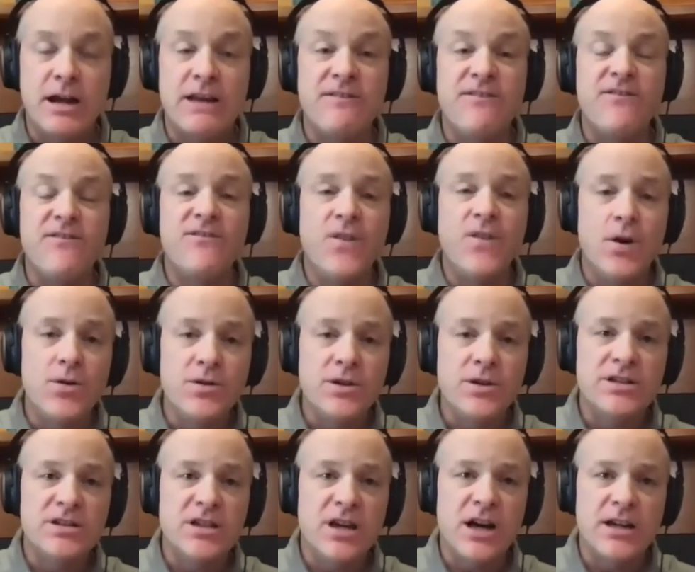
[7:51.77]
and
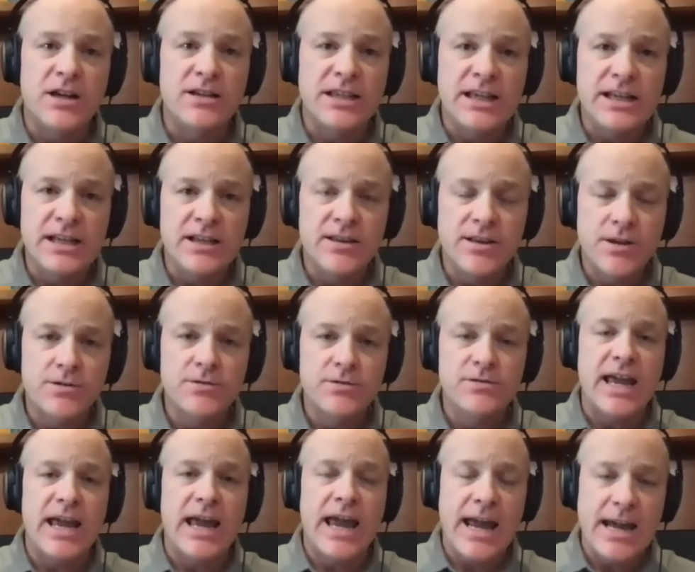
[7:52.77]
focus on getting those
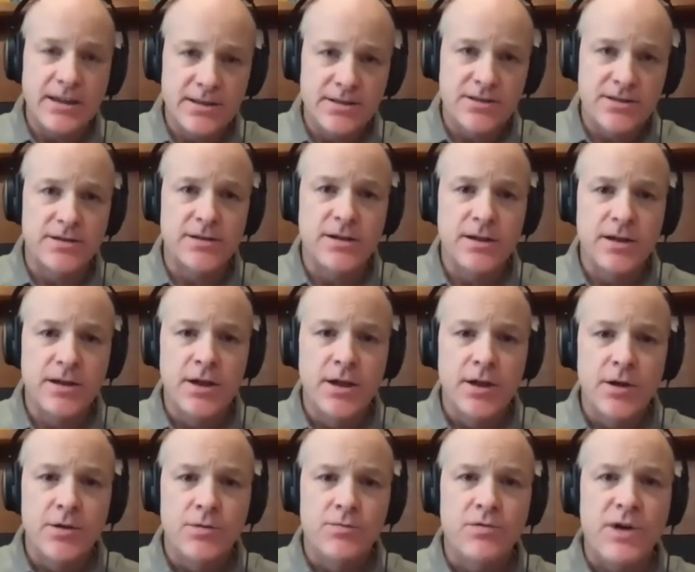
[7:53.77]
answered
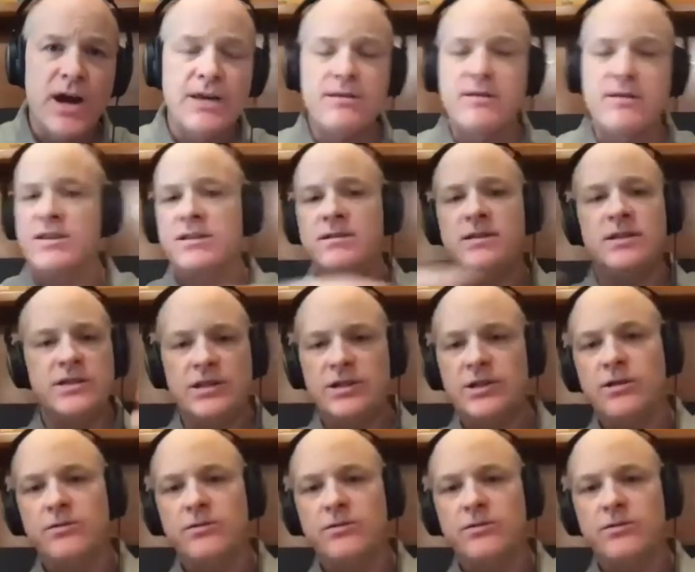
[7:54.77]
rather than just,